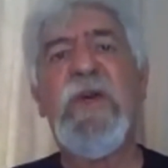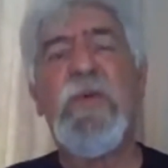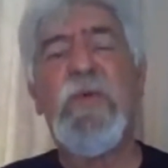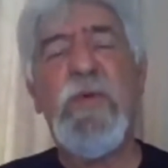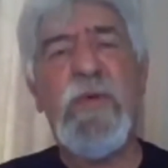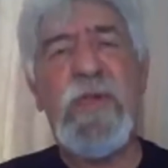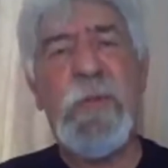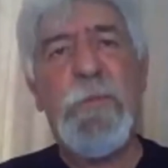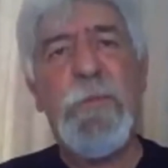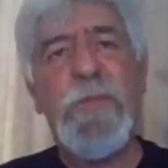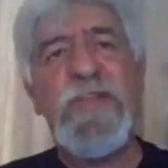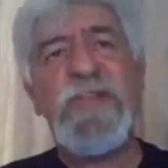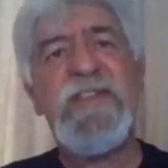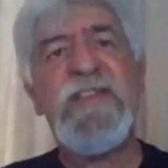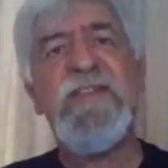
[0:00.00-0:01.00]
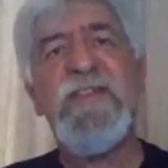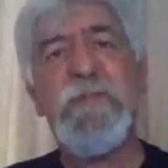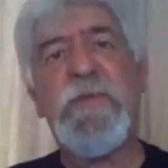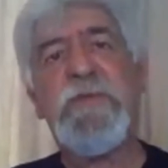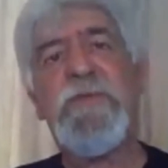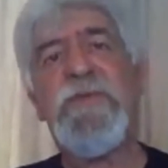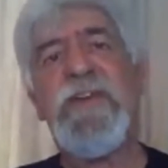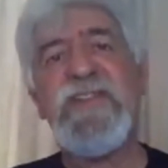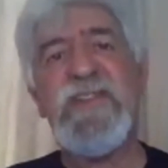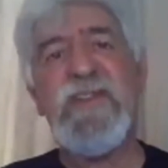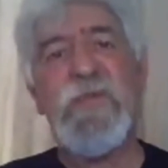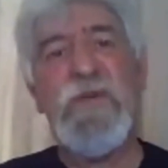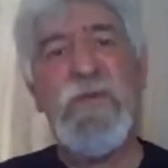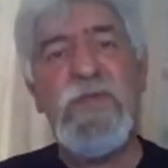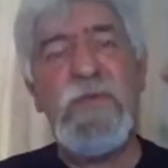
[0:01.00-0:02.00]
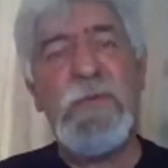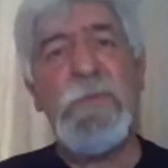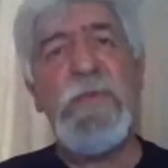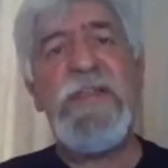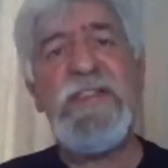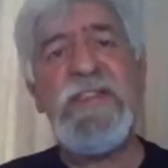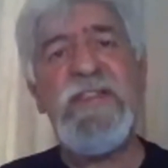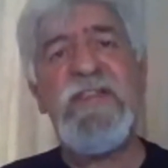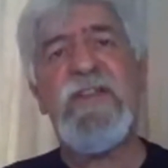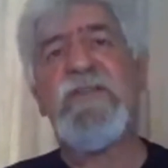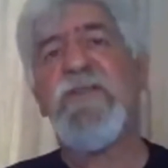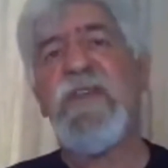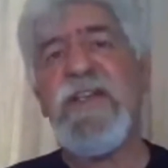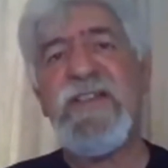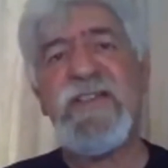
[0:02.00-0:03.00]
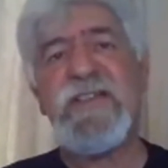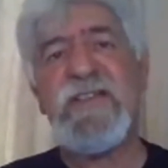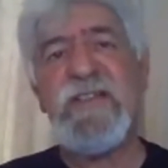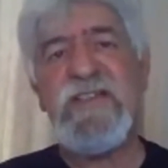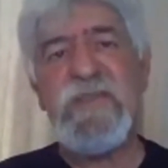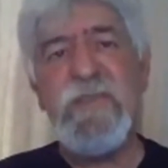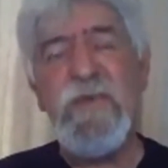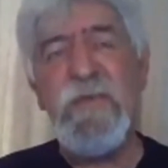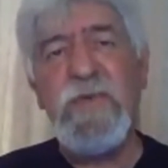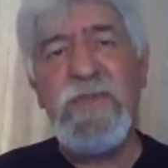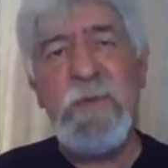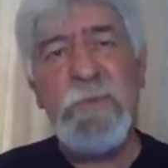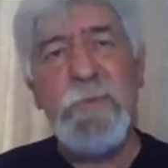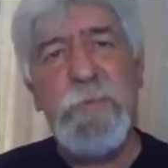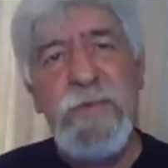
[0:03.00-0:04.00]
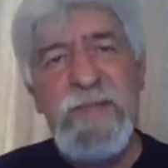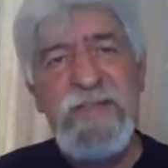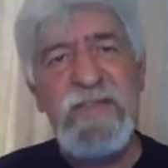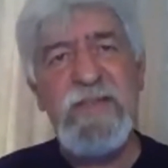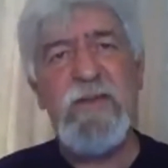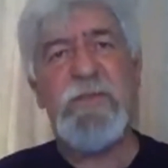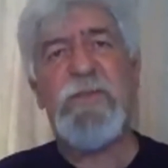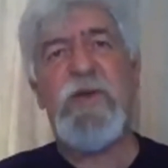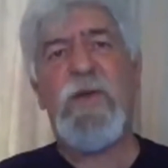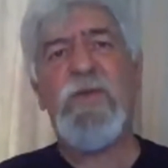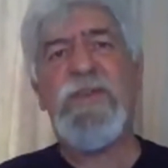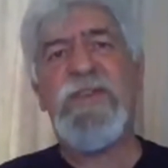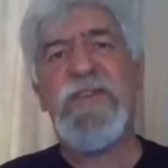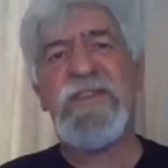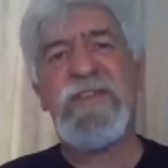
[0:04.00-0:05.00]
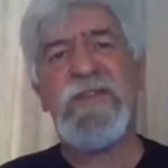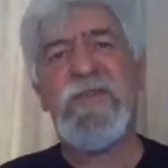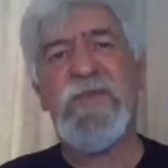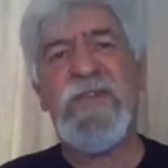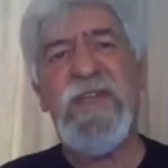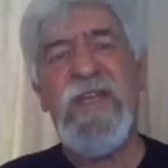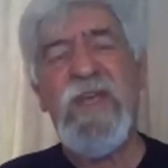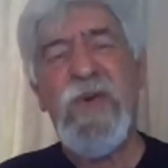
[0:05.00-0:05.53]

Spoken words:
We want a blessing of perfection. We want the blessing of righteousness. We want the blessing of holiness, Lord.